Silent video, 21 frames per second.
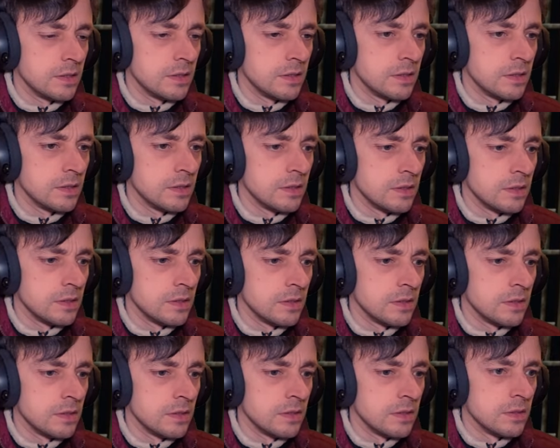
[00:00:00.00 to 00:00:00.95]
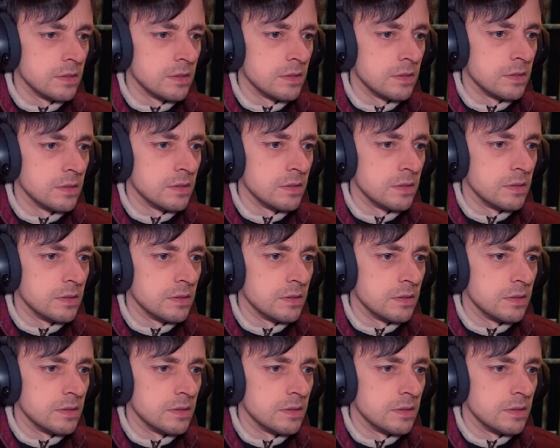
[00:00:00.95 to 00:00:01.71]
(no one is talking)